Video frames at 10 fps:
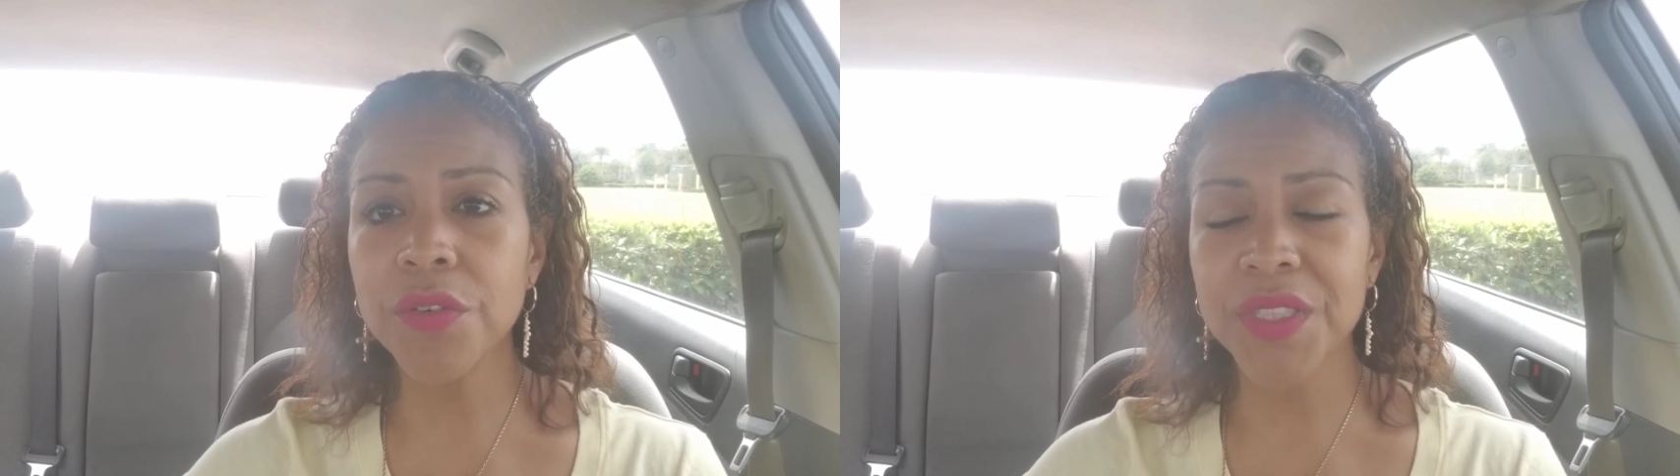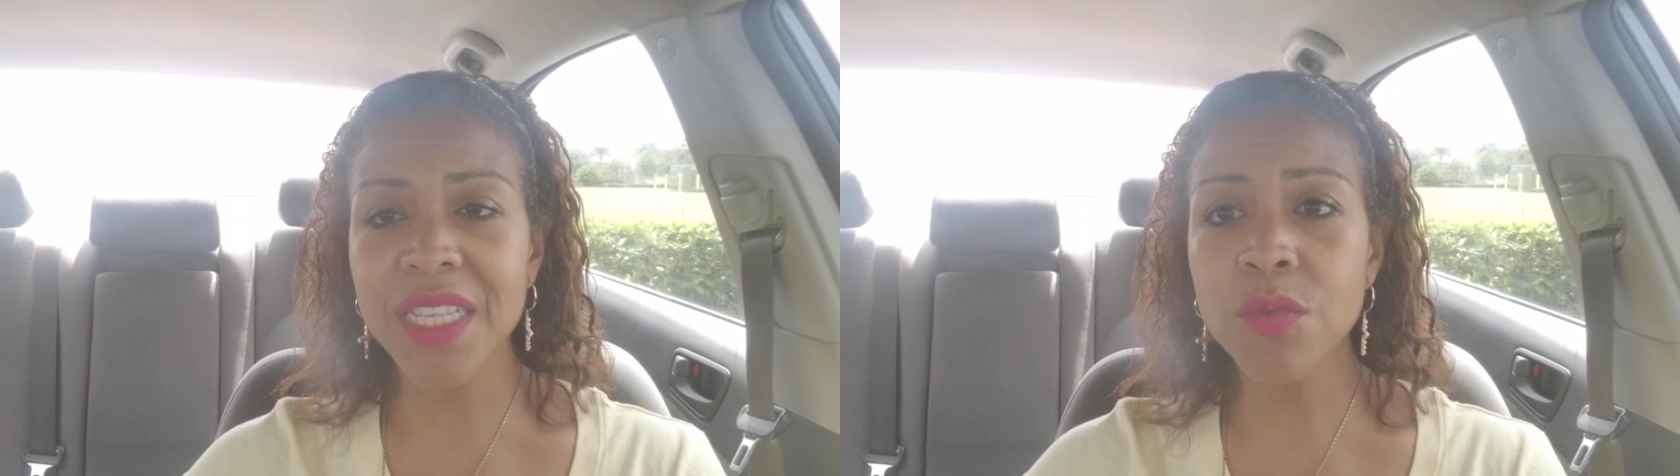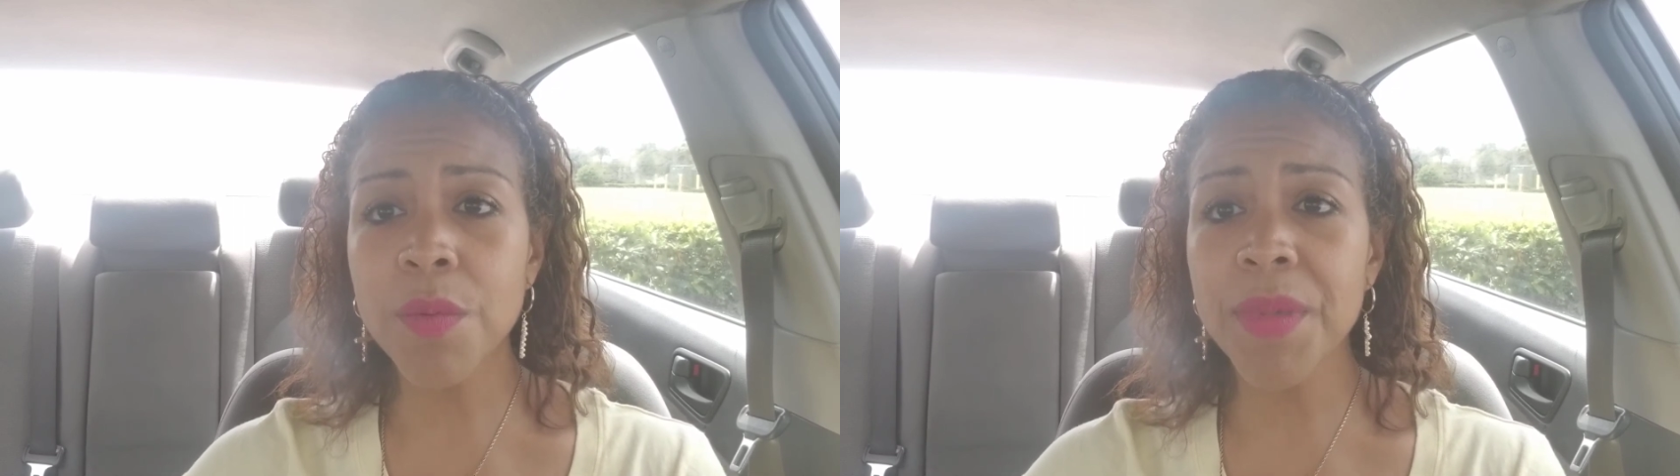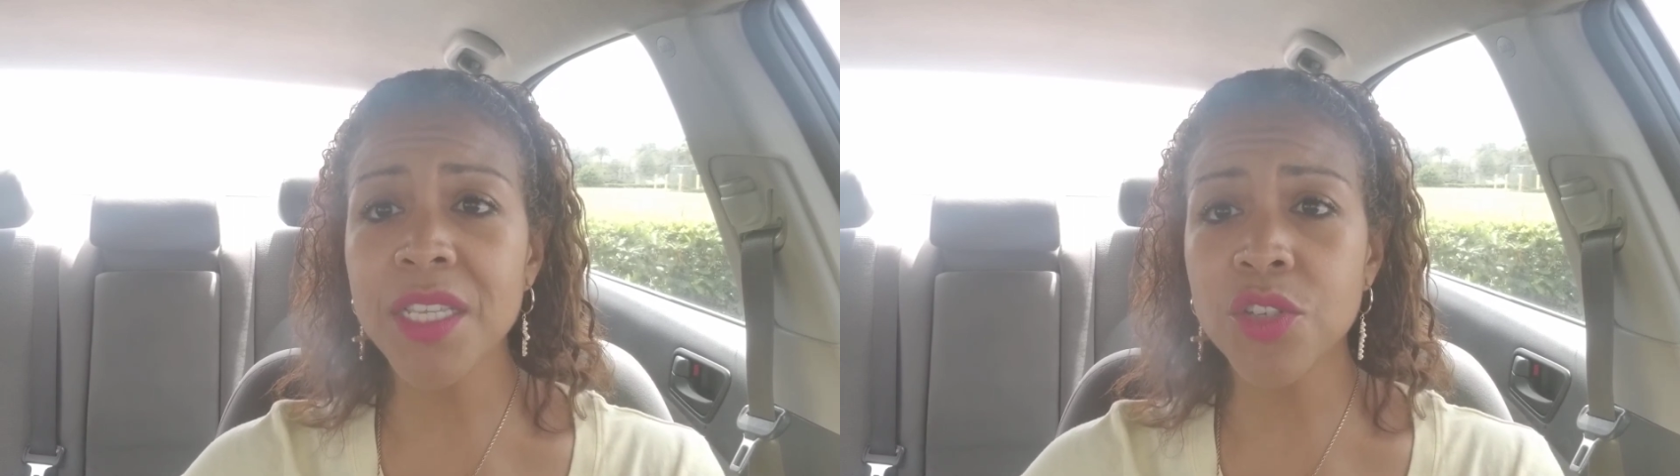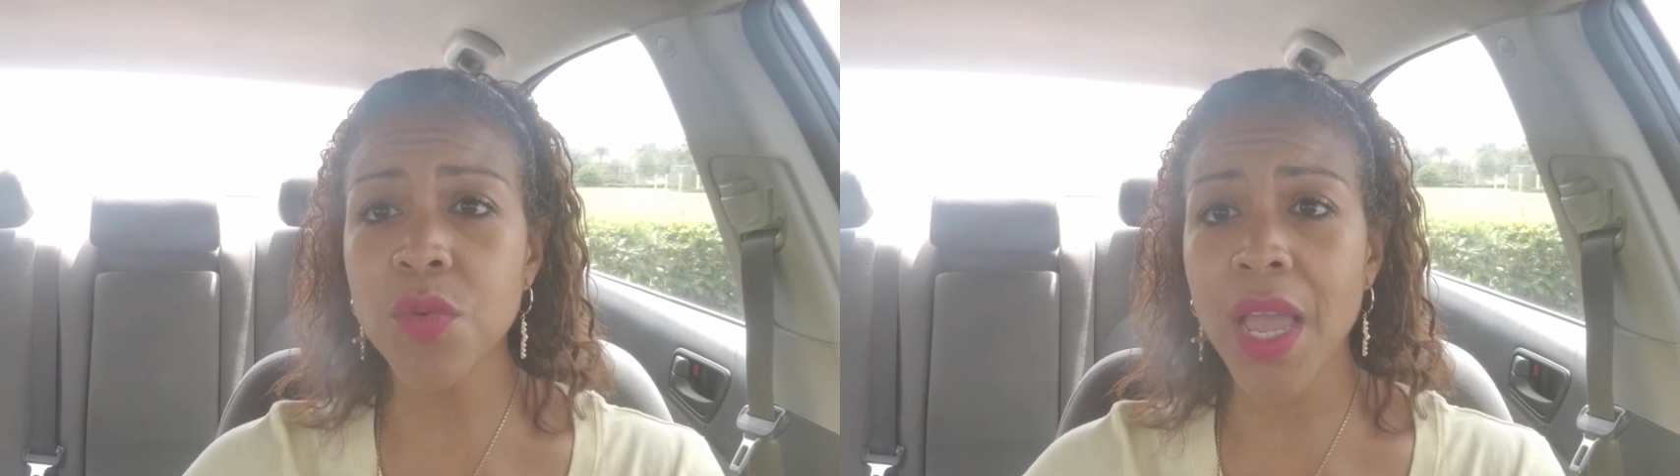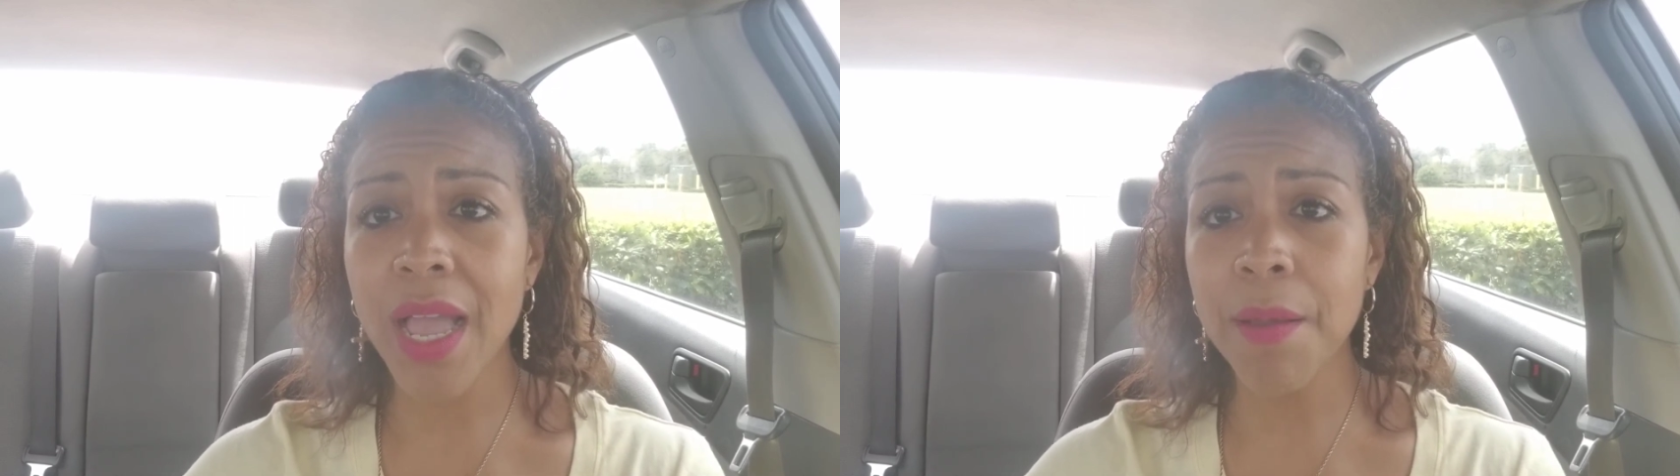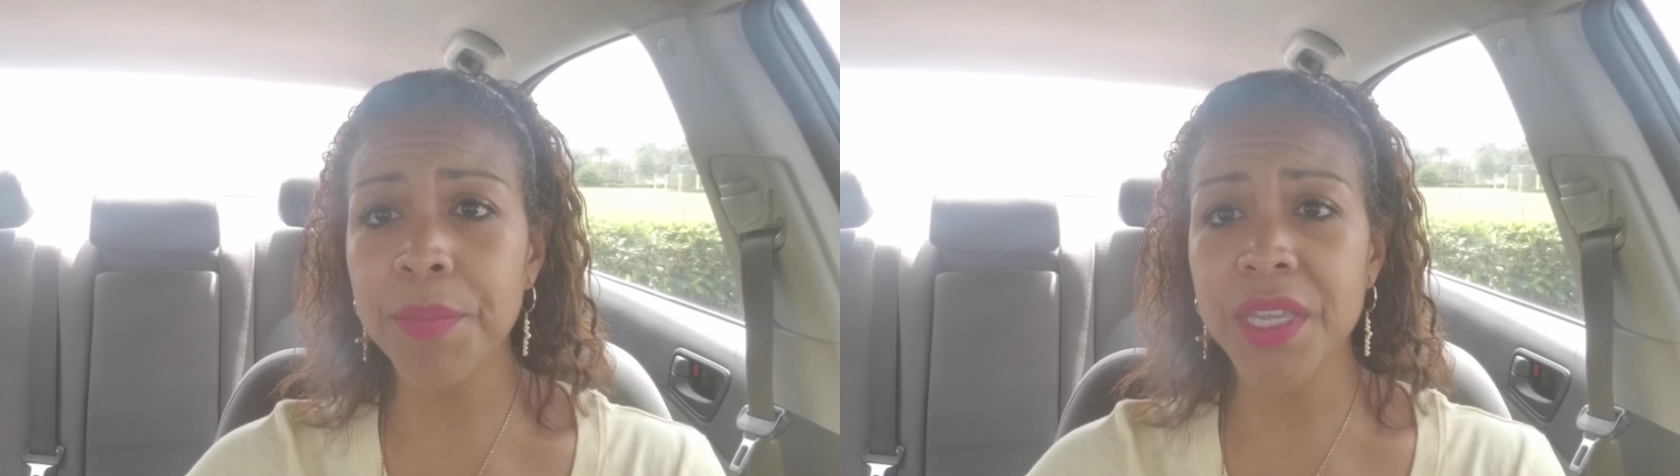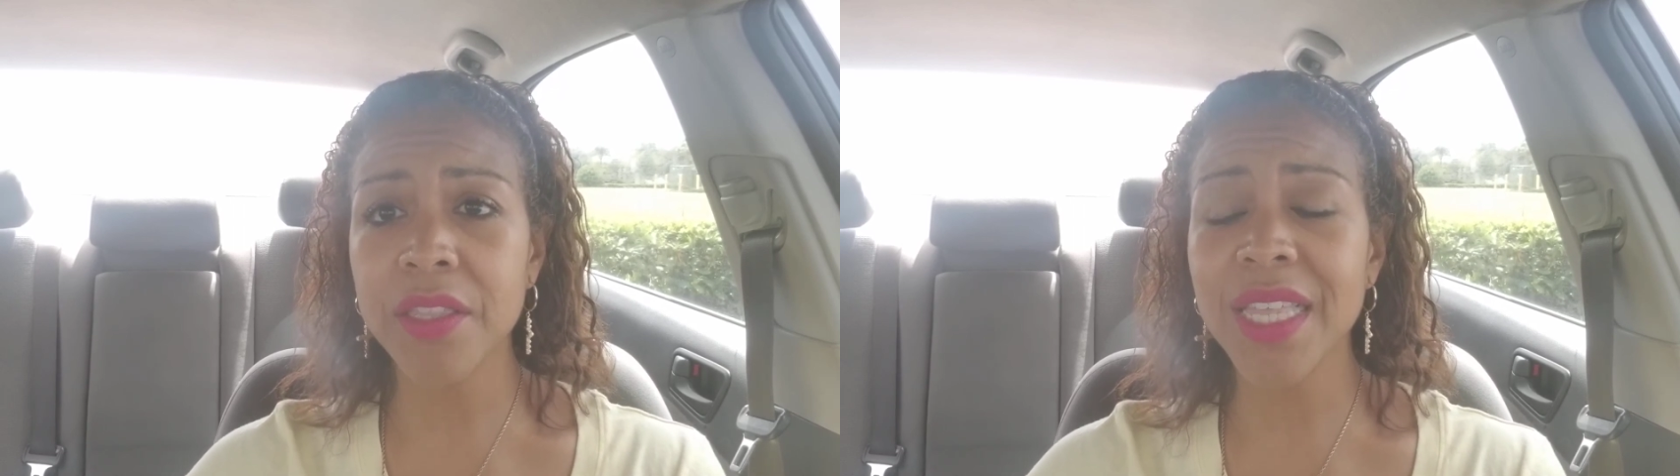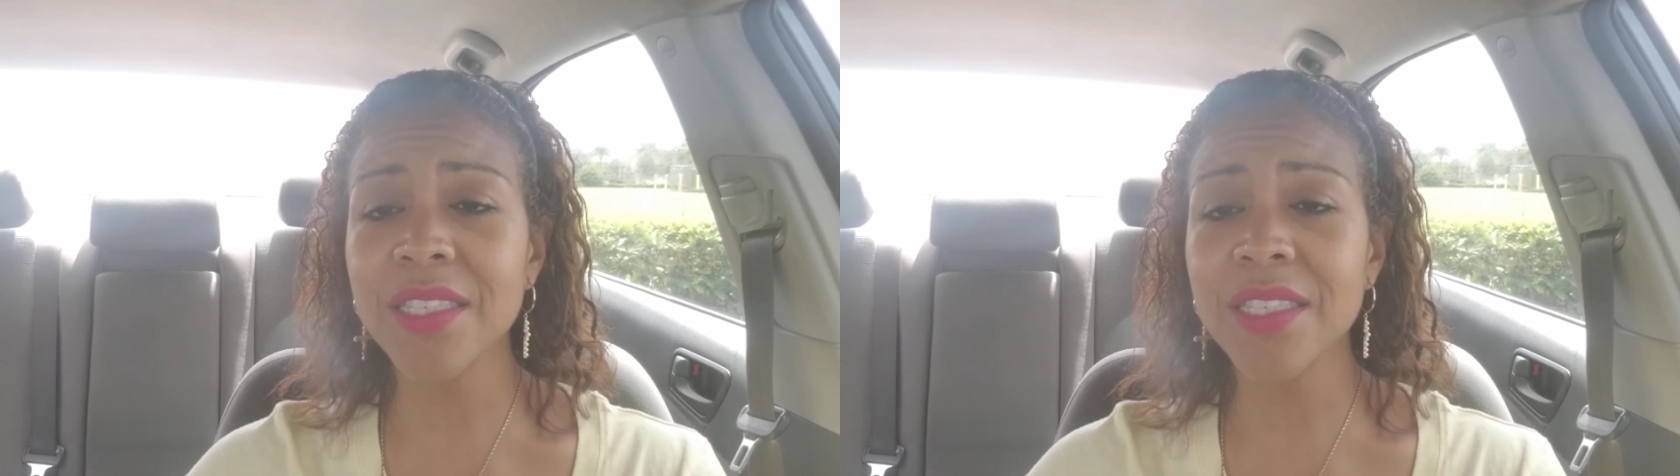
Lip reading: If that's what makes you happy and